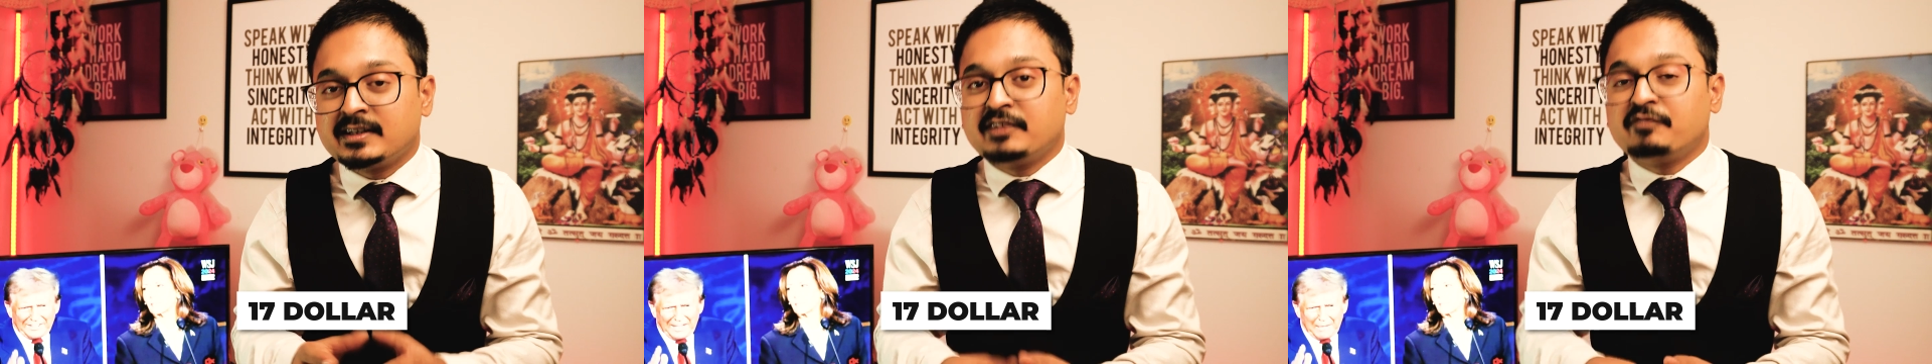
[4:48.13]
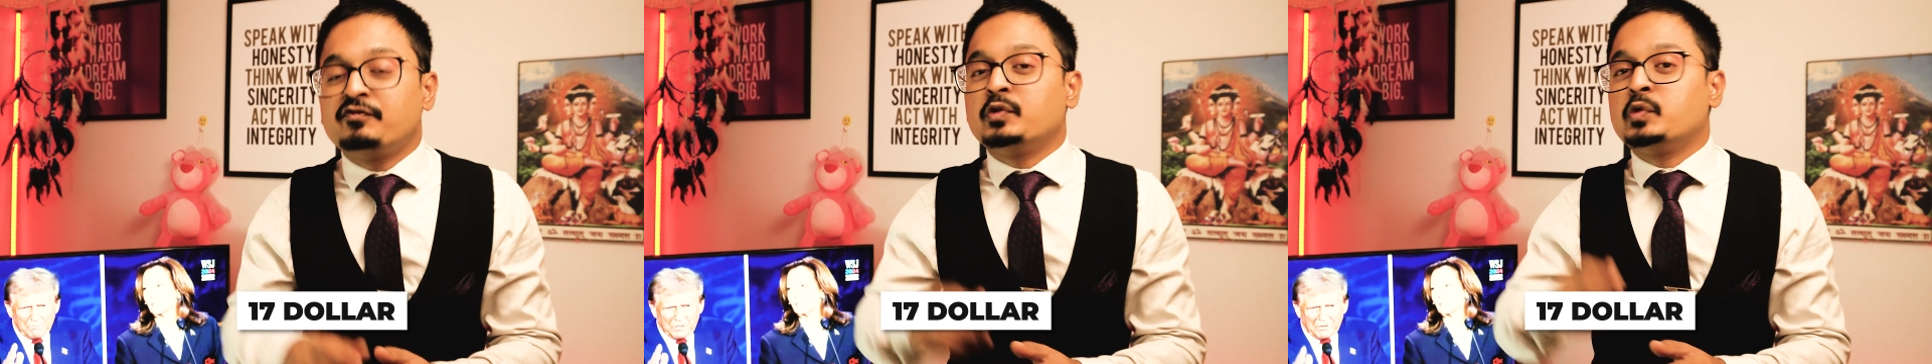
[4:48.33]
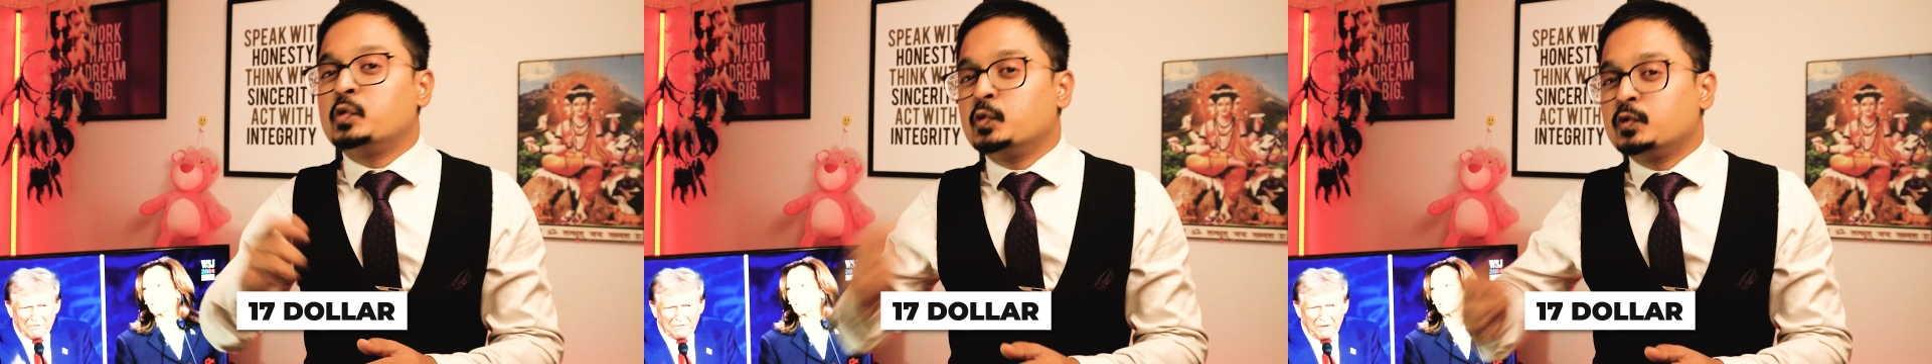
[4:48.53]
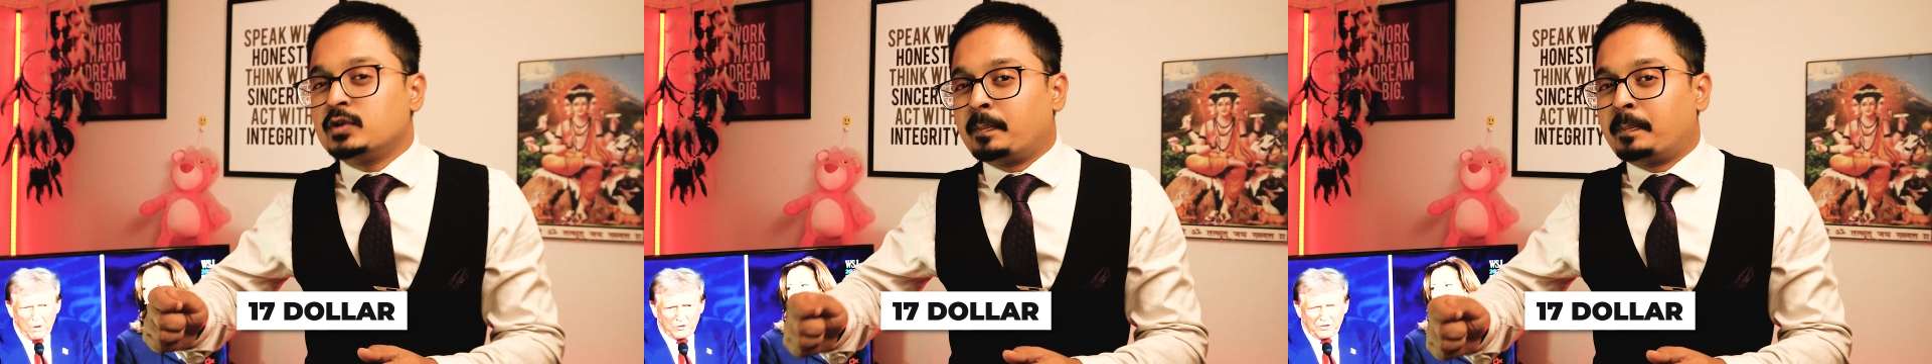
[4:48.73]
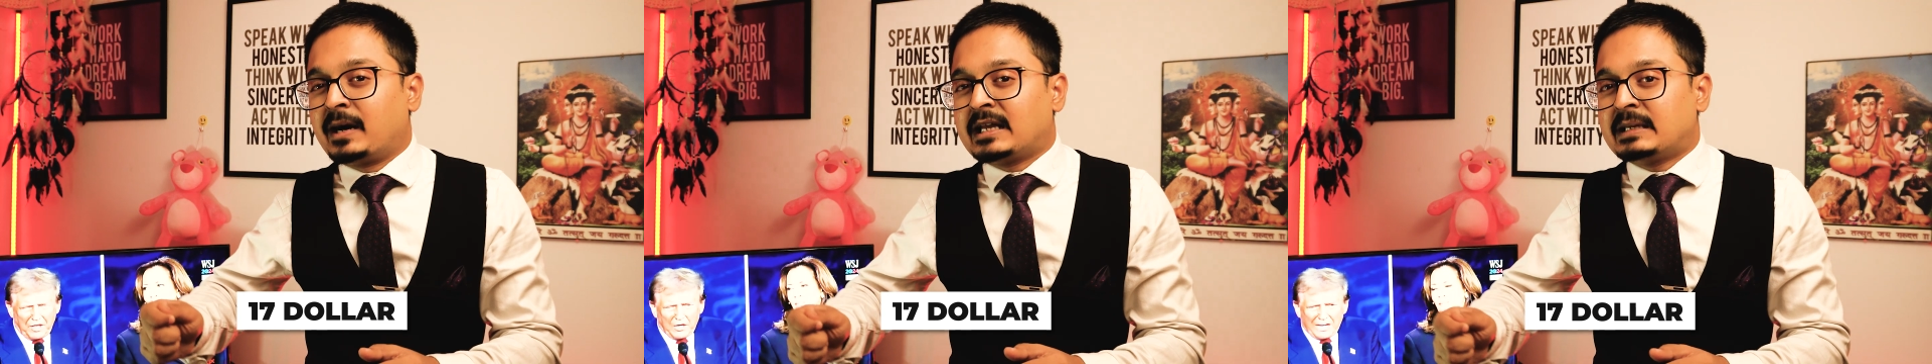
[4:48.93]
if you do
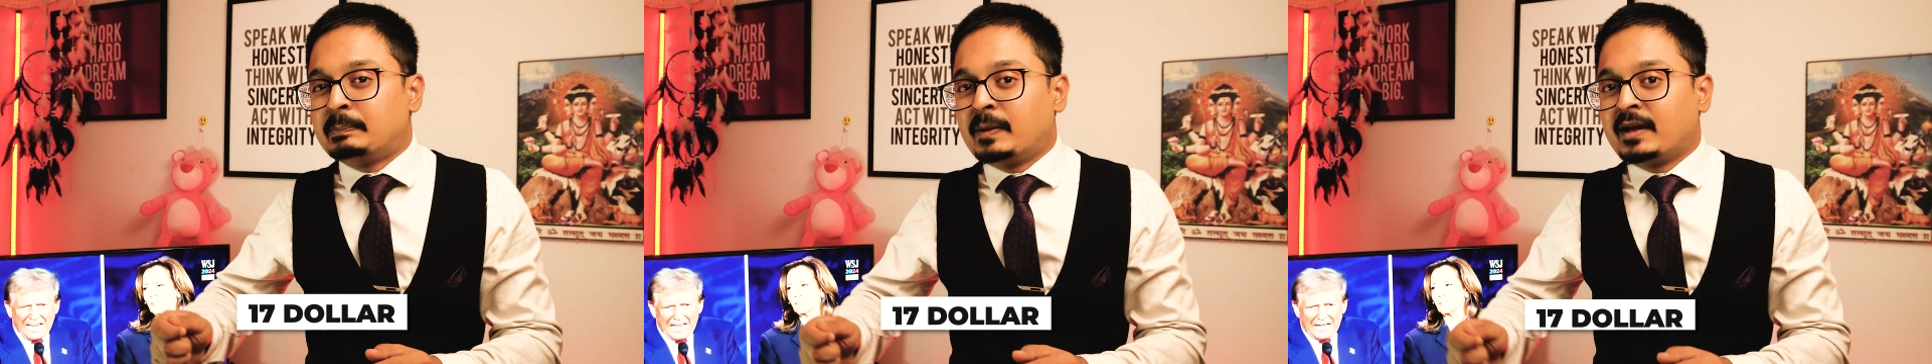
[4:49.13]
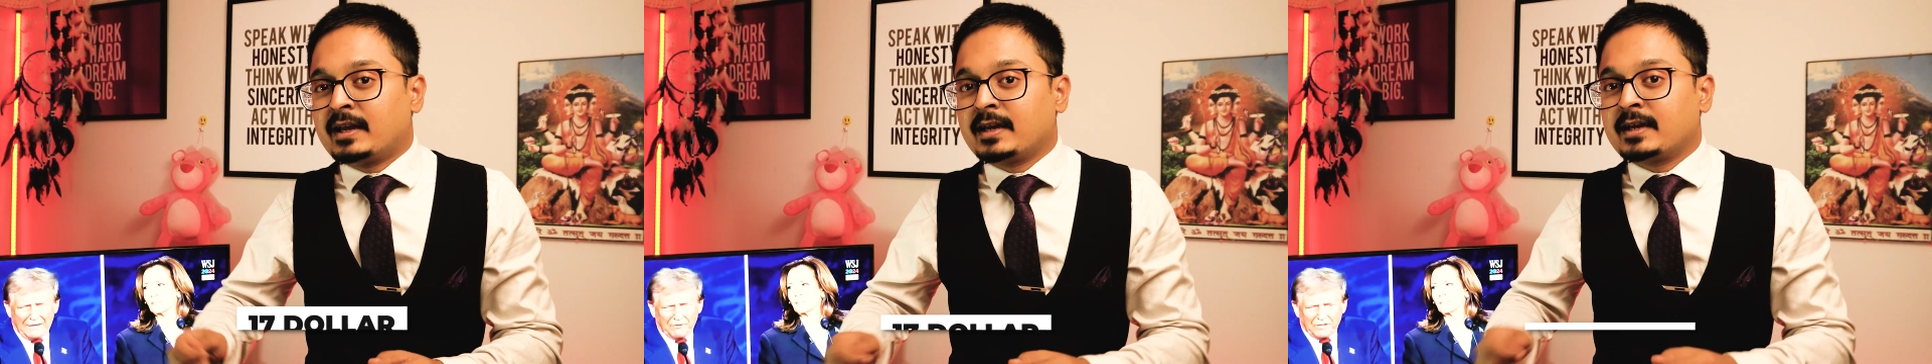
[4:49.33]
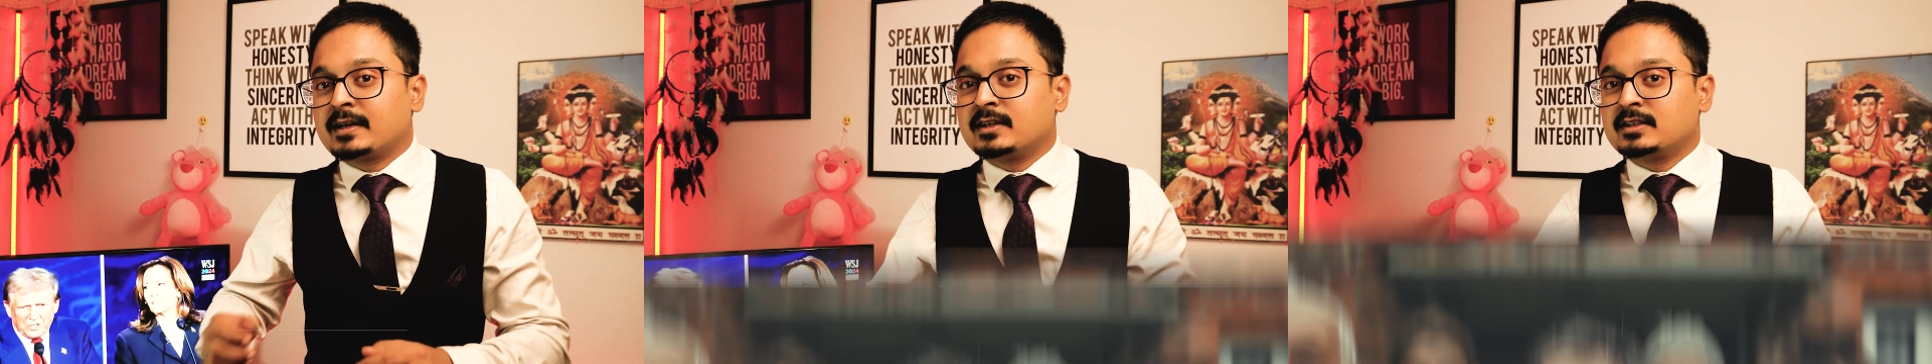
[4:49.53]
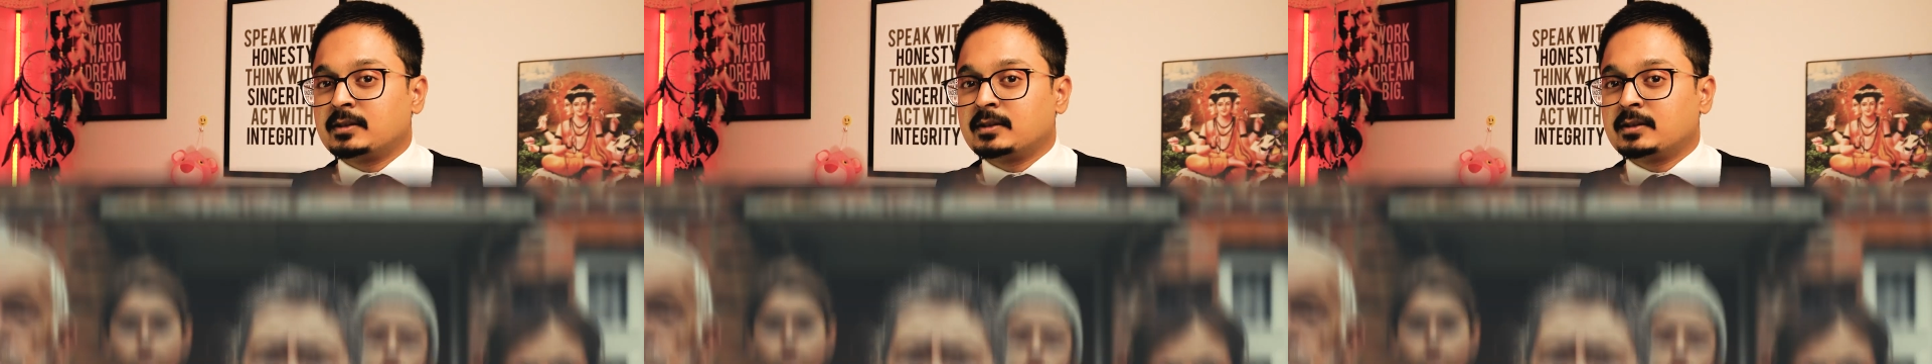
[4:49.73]
the buyback.